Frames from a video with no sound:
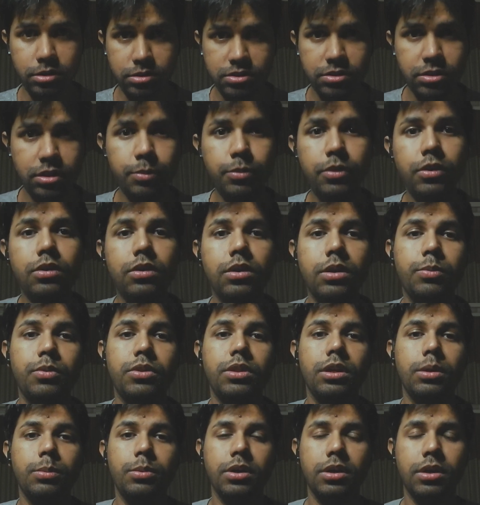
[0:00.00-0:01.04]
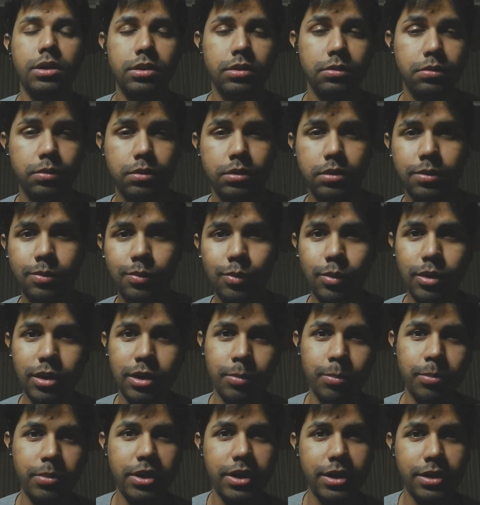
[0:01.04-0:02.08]
Assalamu alaikum warahmatullahi wabarakatuh, everyone.
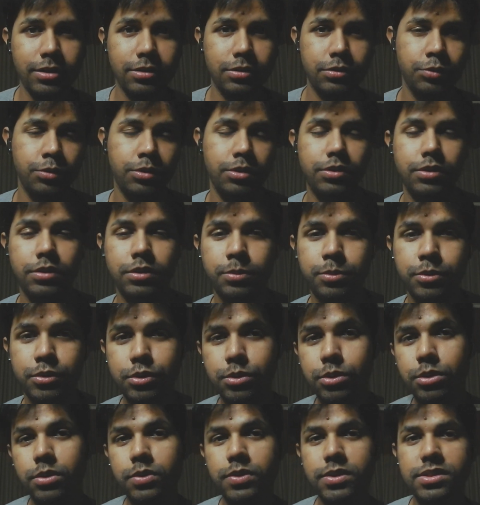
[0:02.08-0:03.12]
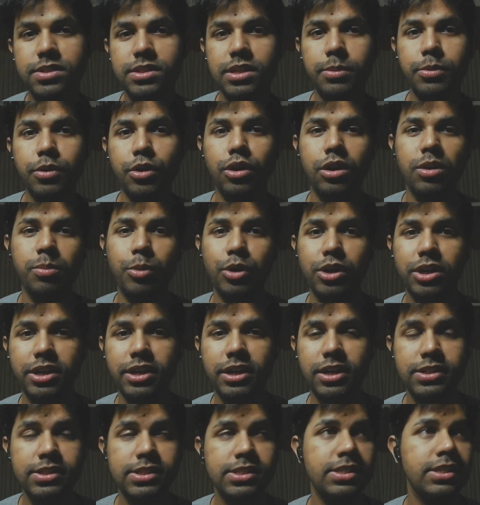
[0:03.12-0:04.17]
Welcome back to another episode of the Islamic Calling
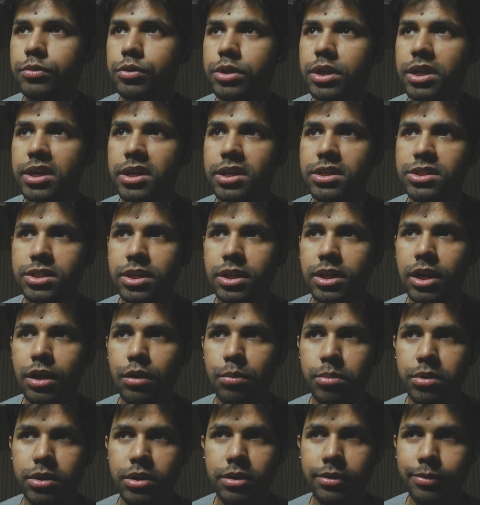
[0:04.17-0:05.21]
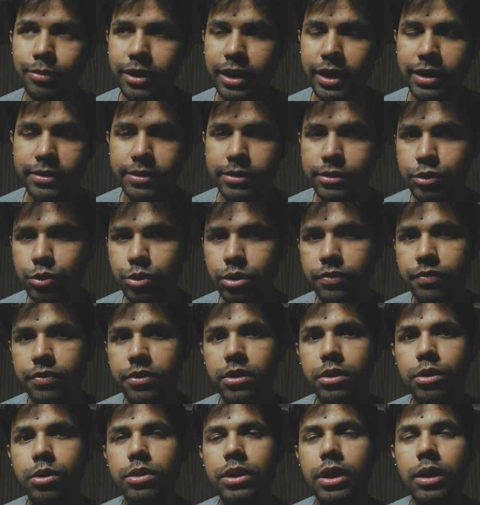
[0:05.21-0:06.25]
Podcast. Today, inshallah, I'll be reacting to a
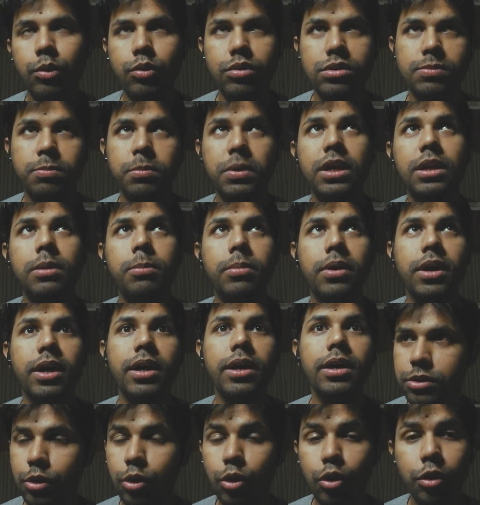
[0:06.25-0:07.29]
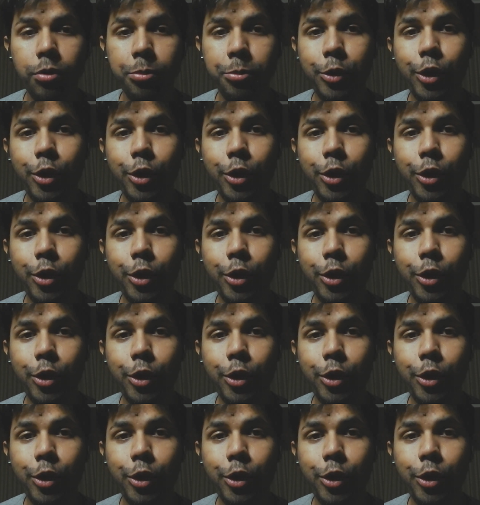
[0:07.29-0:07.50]
video that was made by Logan